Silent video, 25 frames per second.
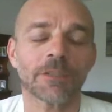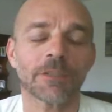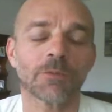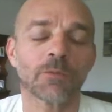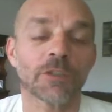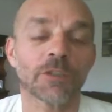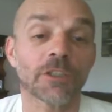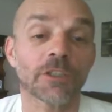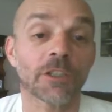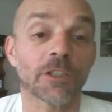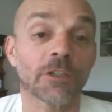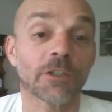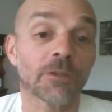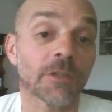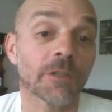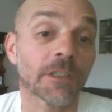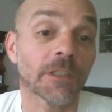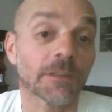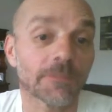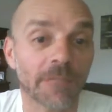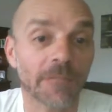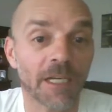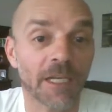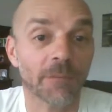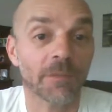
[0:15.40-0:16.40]
I'm wishing you a
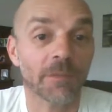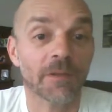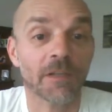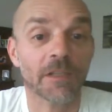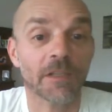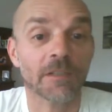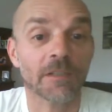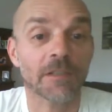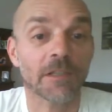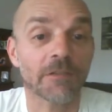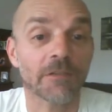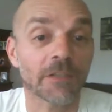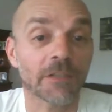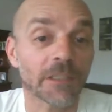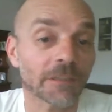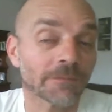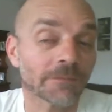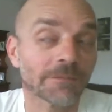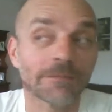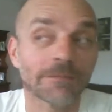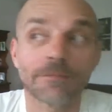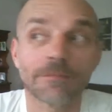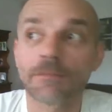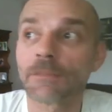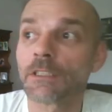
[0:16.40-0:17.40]
happy Thanksgiving
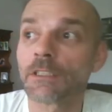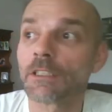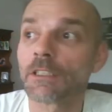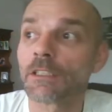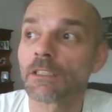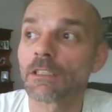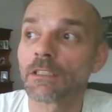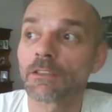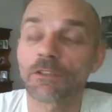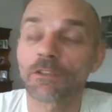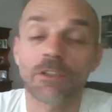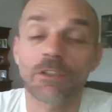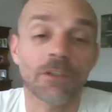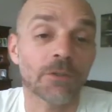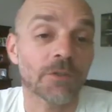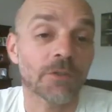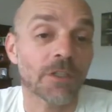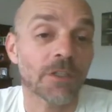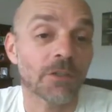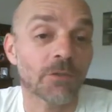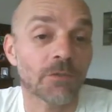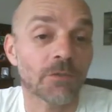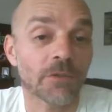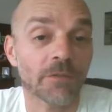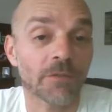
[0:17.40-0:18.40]
to those in
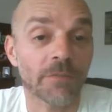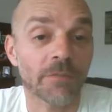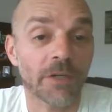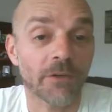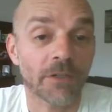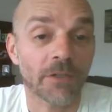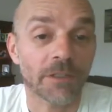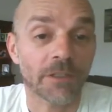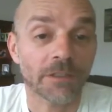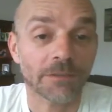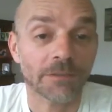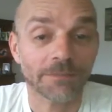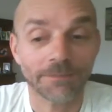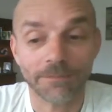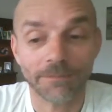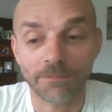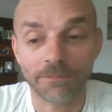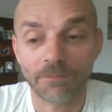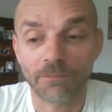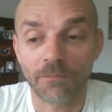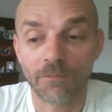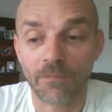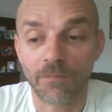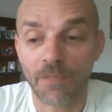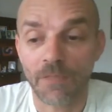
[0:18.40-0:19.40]
North America,
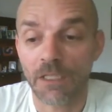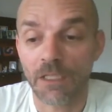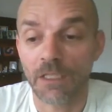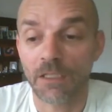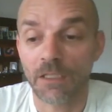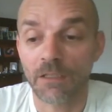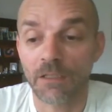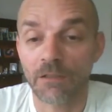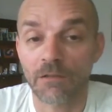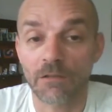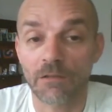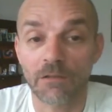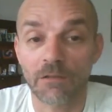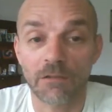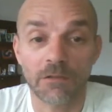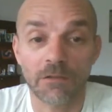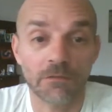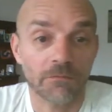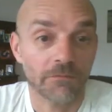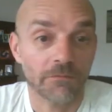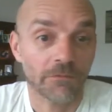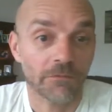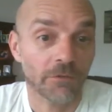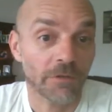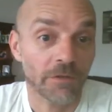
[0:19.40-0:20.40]
and
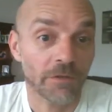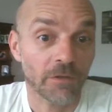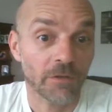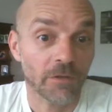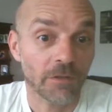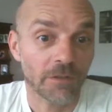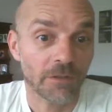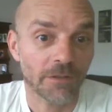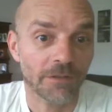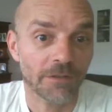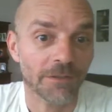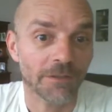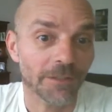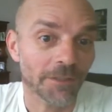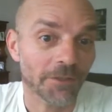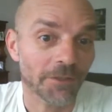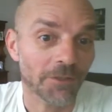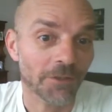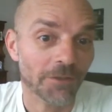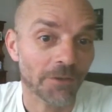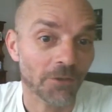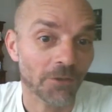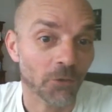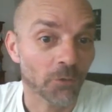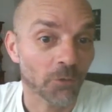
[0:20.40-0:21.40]
for others,
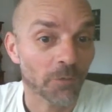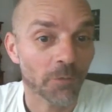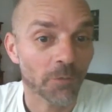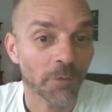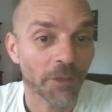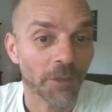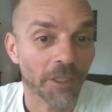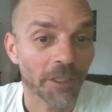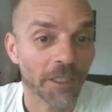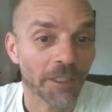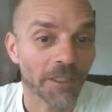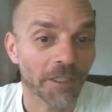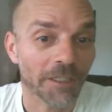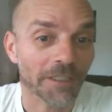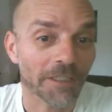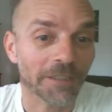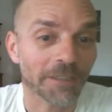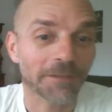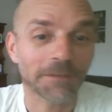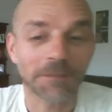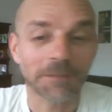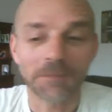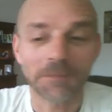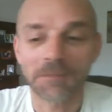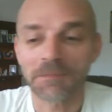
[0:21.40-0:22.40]
it's a normal working day,
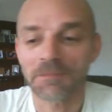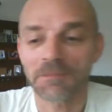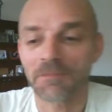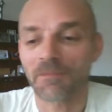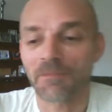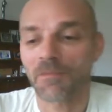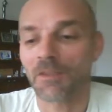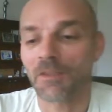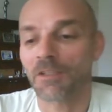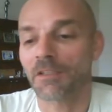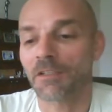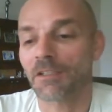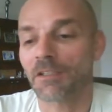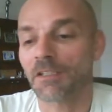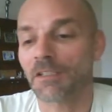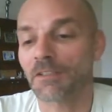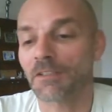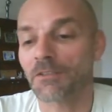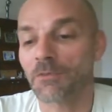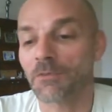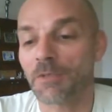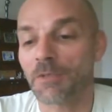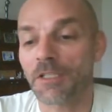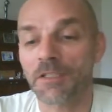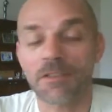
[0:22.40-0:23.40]
the
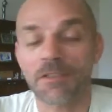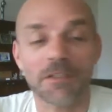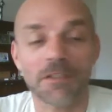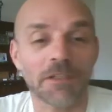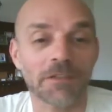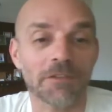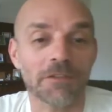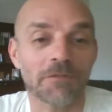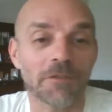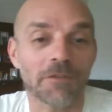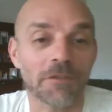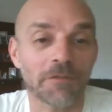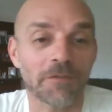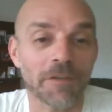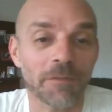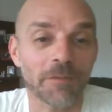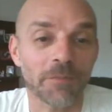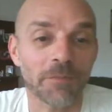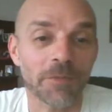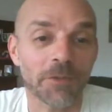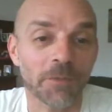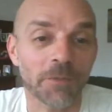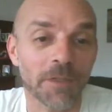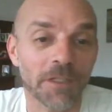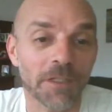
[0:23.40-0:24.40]
26th of November
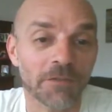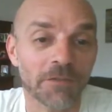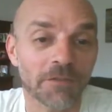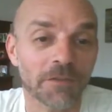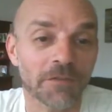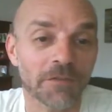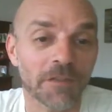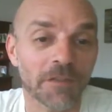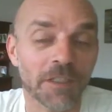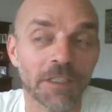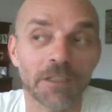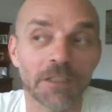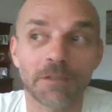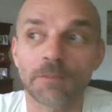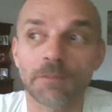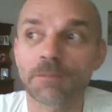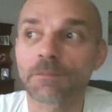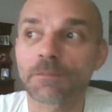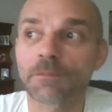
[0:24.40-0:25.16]
2015.